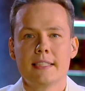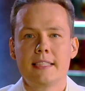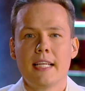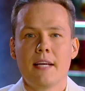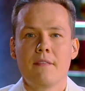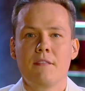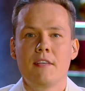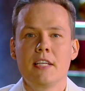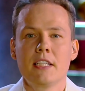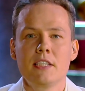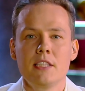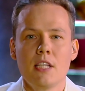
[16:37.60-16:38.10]

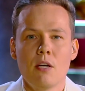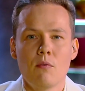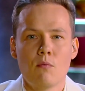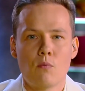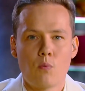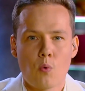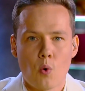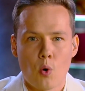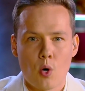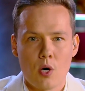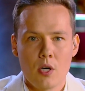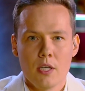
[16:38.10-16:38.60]
The
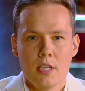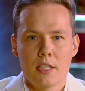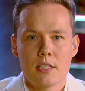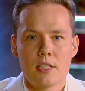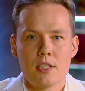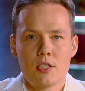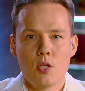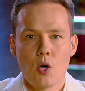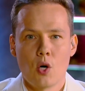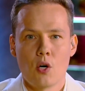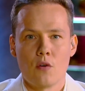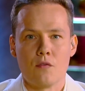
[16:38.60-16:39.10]
Vietnam War
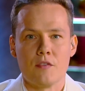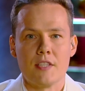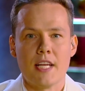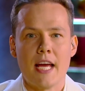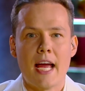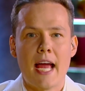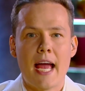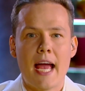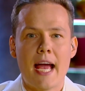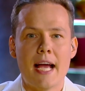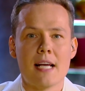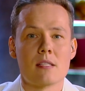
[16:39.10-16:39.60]
served
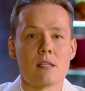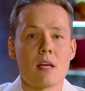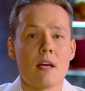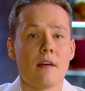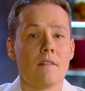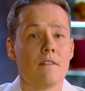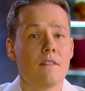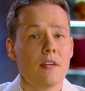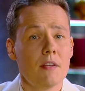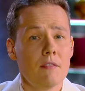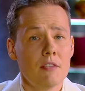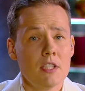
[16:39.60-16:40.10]
as
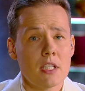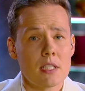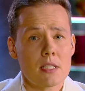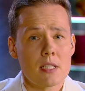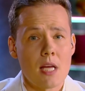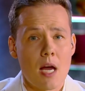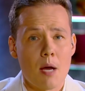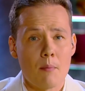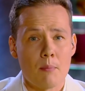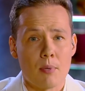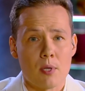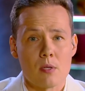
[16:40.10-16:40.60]
a vivid
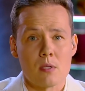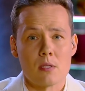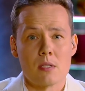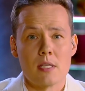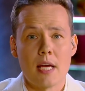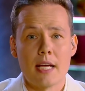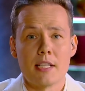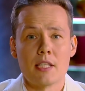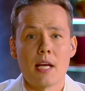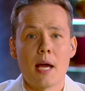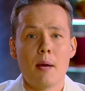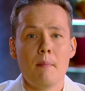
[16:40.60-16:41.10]
example
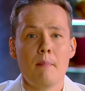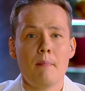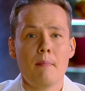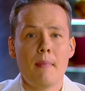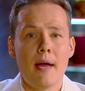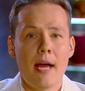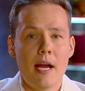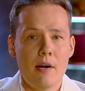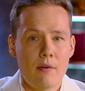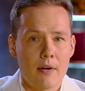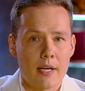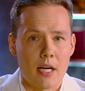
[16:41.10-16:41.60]
that
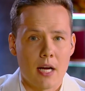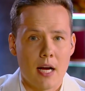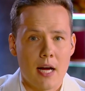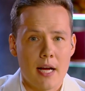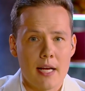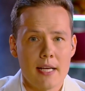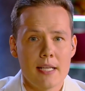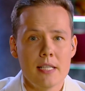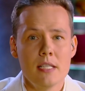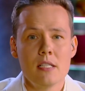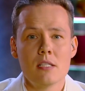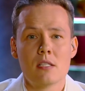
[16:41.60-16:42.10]

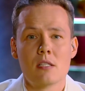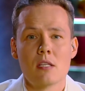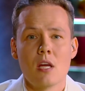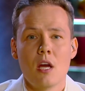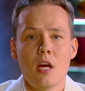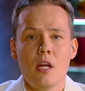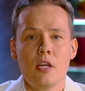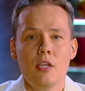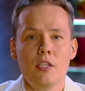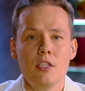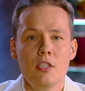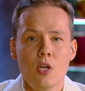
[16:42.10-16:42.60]
America is
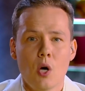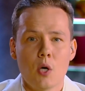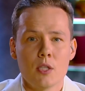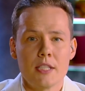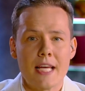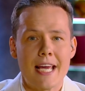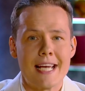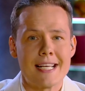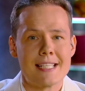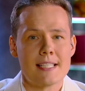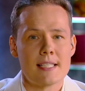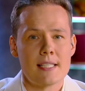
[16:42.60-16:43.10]

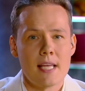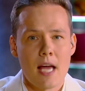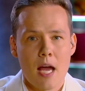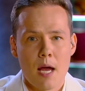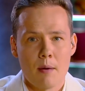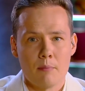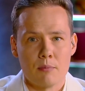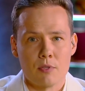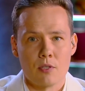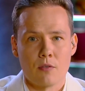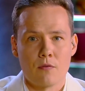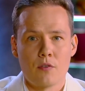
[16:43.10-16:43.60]
not
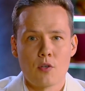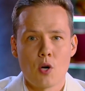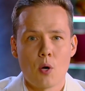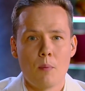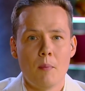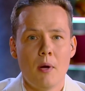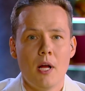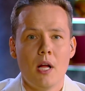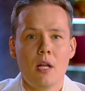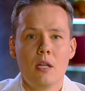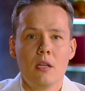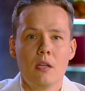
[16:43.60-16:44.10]
exempt
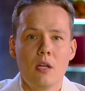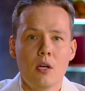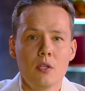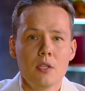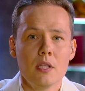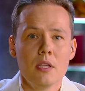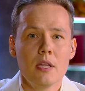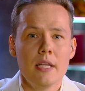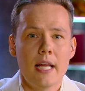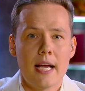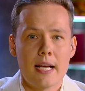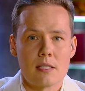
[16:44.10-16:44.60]
from
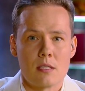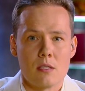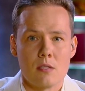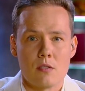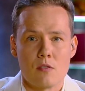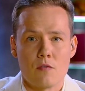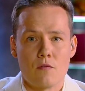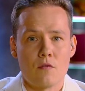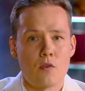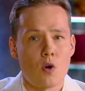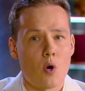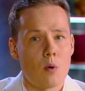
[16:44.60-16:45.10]
learning
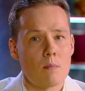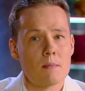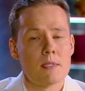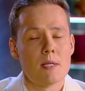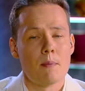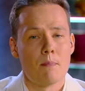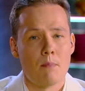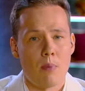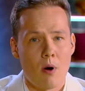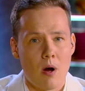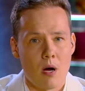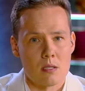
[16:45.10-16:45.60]
lessons from
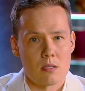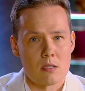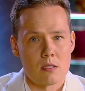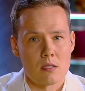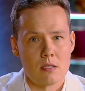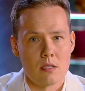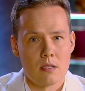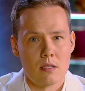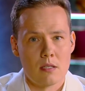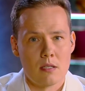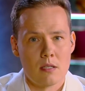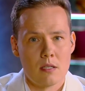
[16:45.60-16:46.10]
the
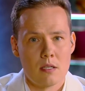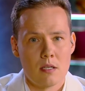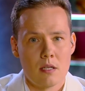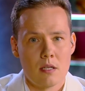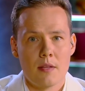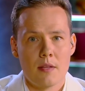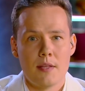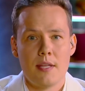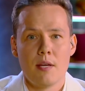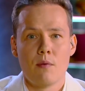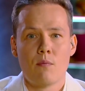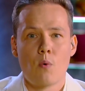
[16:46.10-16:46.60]
past.
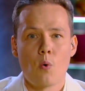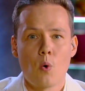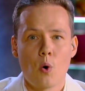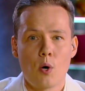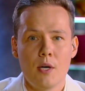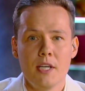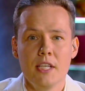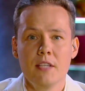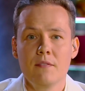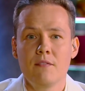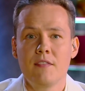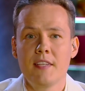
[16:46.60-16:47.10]
The
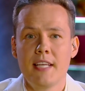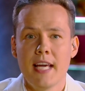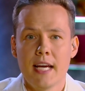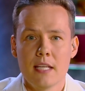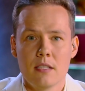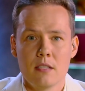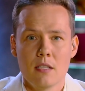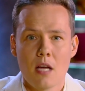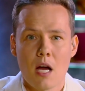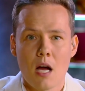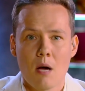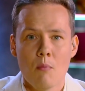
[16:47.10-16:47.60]
war in
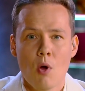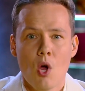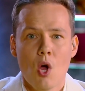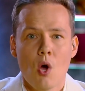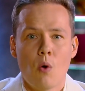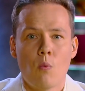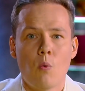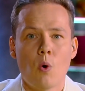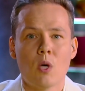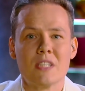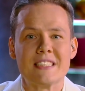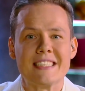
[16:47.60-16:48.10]
Vietnam
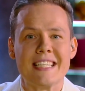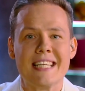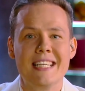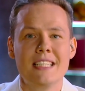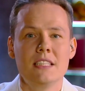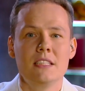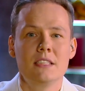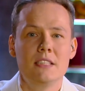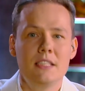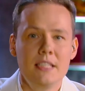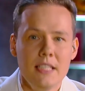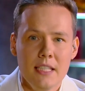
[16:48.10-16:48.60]
was
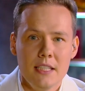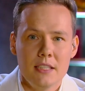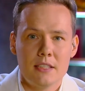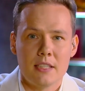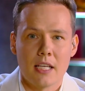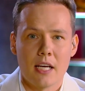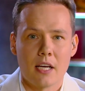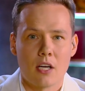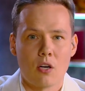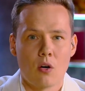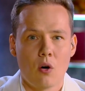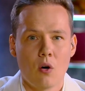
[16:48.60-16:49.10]

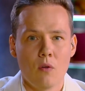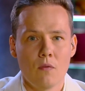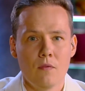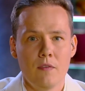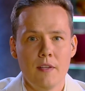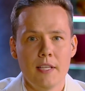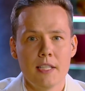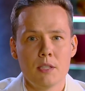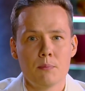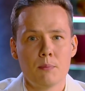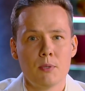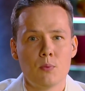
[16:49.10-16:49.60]
indeed a
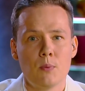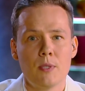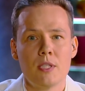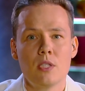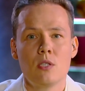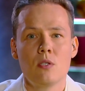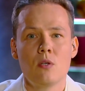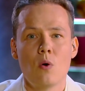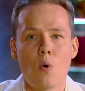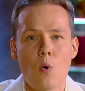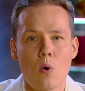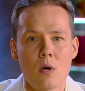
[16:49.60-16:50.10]
conflict
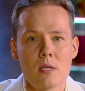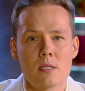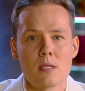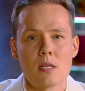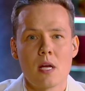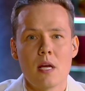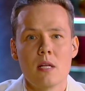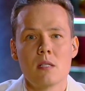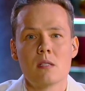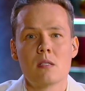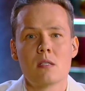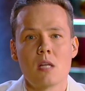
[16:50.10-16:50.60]
between
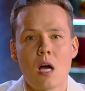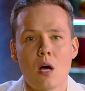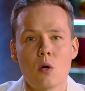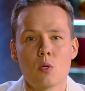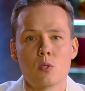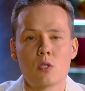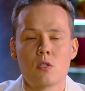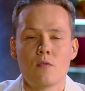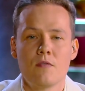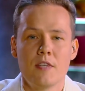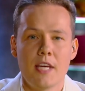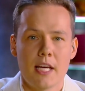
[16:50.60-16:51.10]
North and
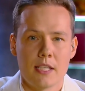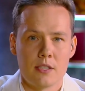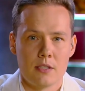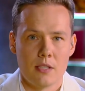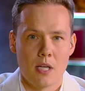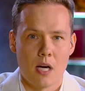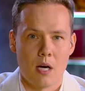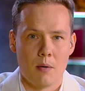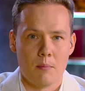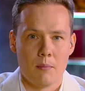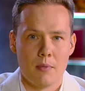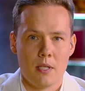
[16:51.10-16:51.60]
South
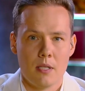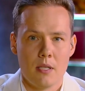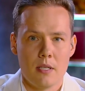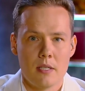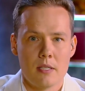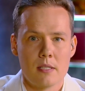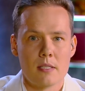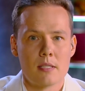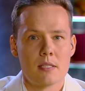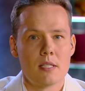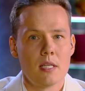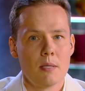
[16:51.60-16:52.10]
Vietnam,
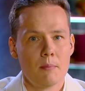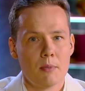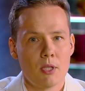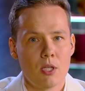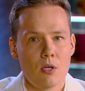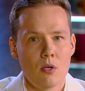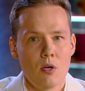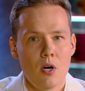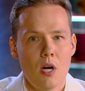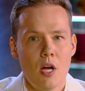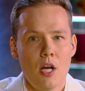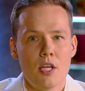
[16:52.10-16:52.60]

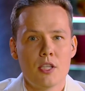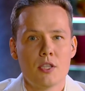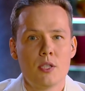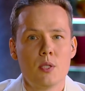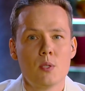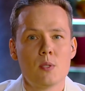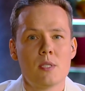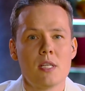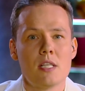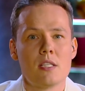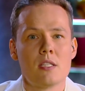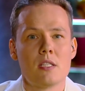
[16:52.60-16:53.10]
Similar
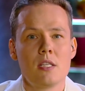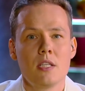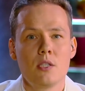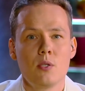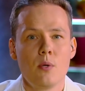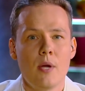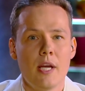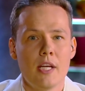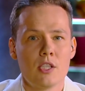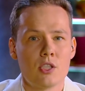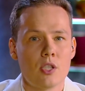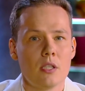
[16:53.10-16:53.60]
to the
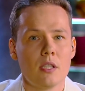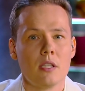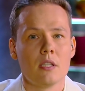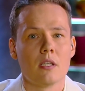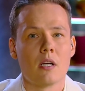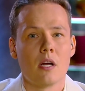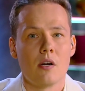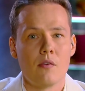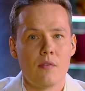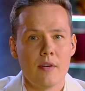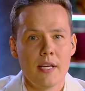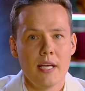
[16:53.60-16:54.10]
situation
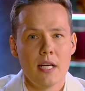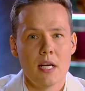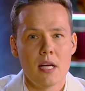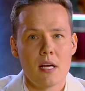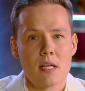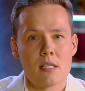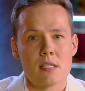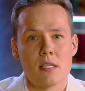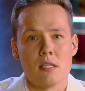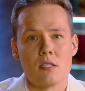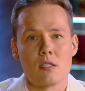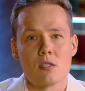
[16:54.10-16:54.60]
in
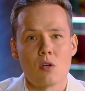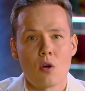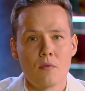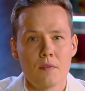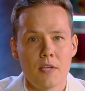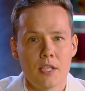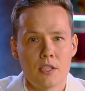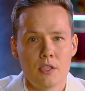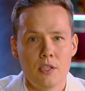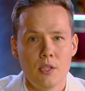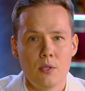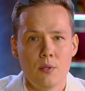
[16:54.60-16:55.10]
Korea, the
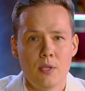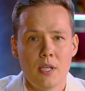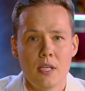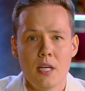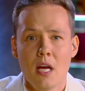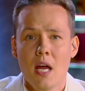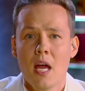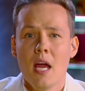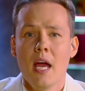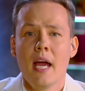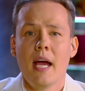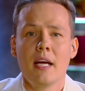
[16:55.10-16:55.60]
Soviet
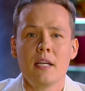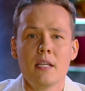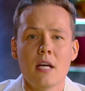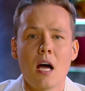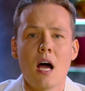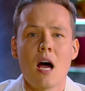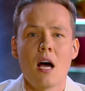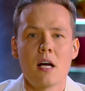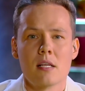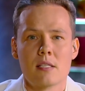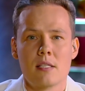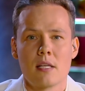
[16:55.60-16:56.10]
Union
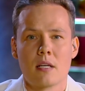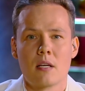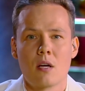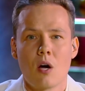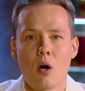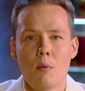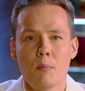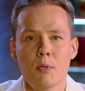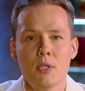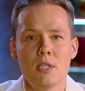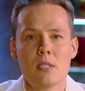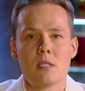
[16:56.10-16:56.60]
and other
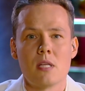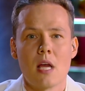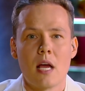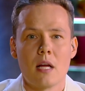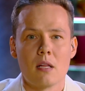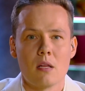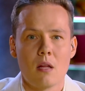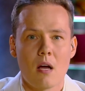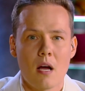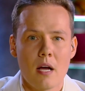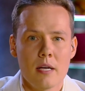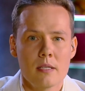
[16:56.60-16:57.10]
communist
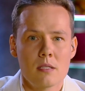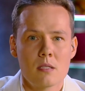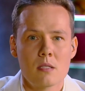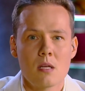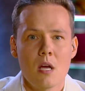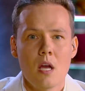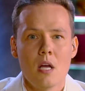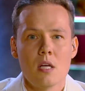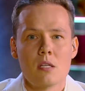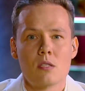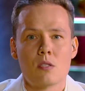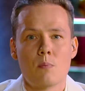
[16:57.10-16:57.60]

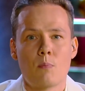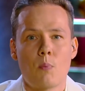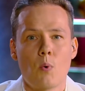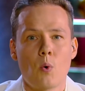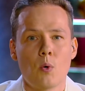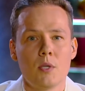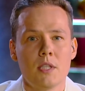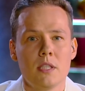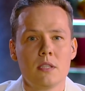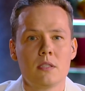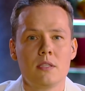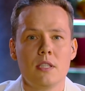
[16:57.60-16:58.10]
allies
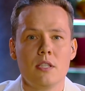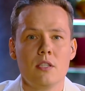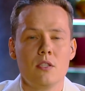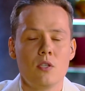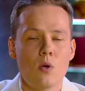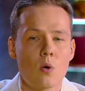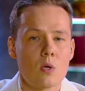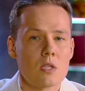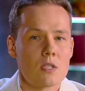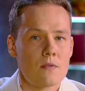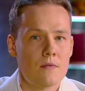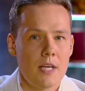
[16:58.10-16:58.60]
supported the
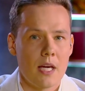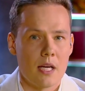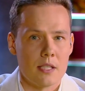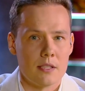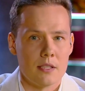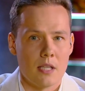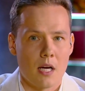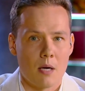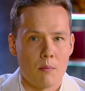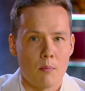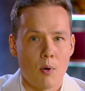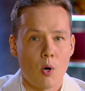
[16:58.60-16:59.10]
North
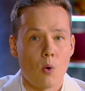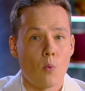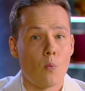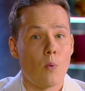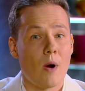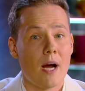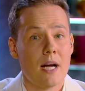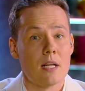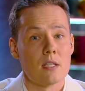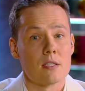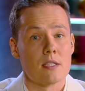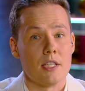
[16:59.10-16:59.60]
Vietnam,
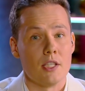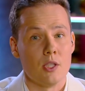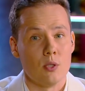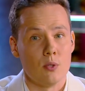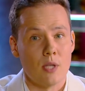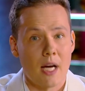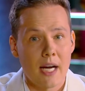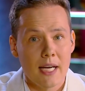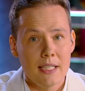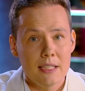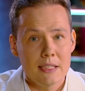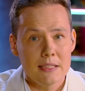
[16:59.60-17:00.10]
while the
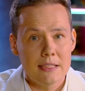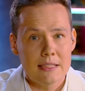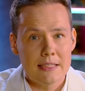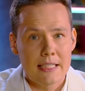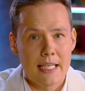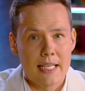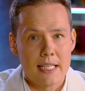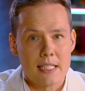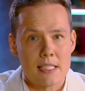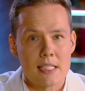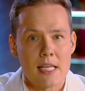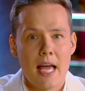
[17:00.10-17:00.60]
United
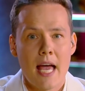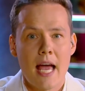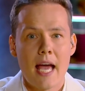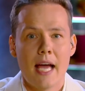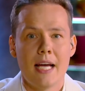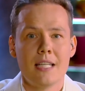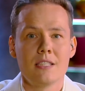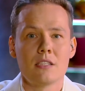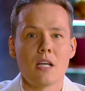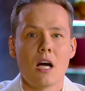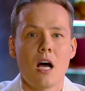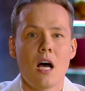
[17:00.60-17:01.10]
States
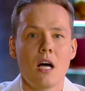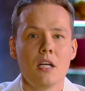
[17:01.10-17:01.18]
and